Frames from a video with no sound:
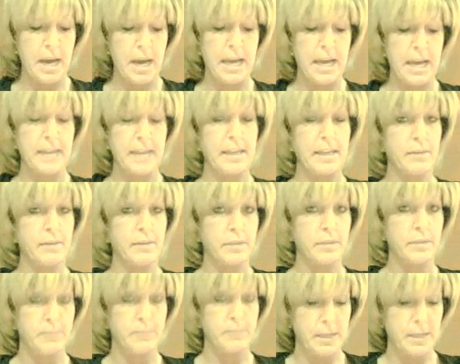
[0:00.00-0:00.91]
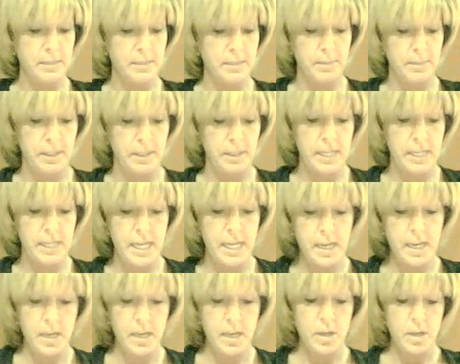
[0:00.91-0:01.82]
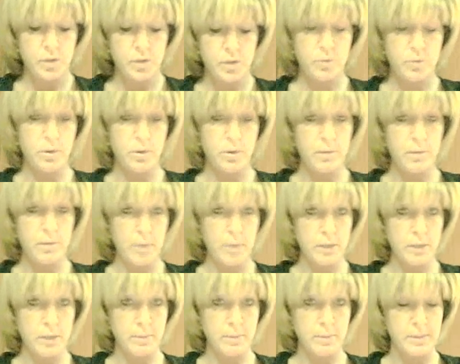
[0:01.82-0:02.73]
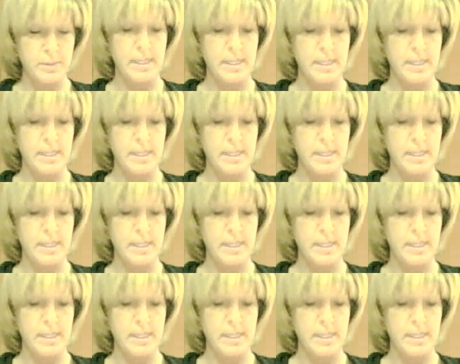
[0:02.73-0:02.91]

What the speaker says: by their responsibility toward multiple